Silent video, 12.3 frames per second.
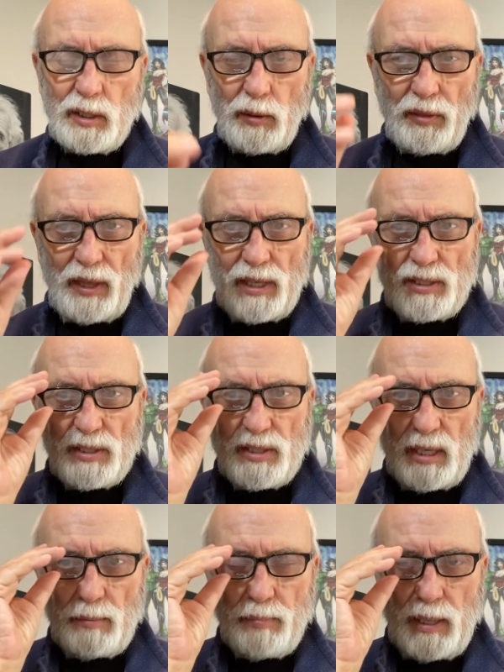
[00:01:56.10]
things
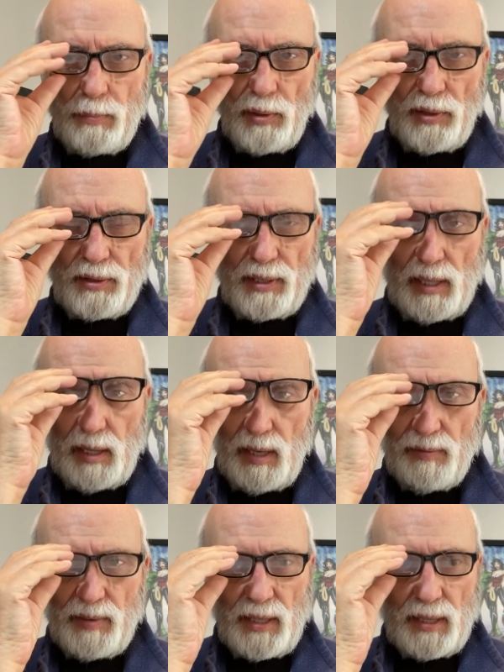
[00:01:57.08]
and people that they
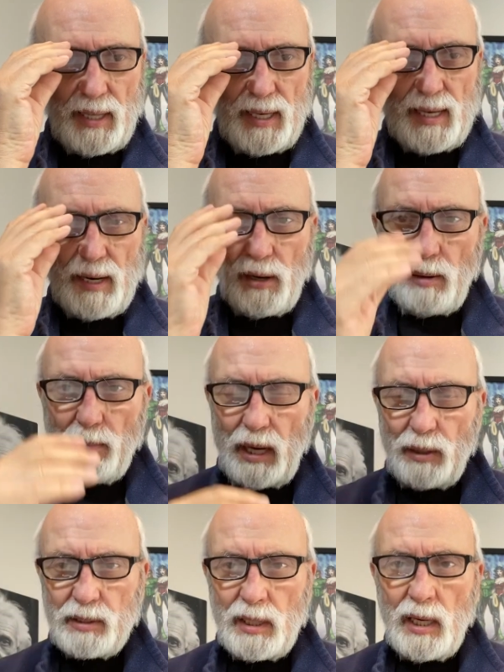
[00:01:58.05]
love and that they care
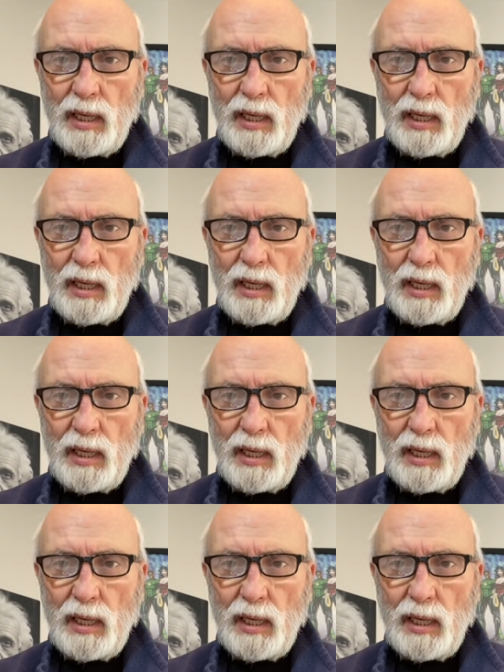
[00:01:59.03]
about.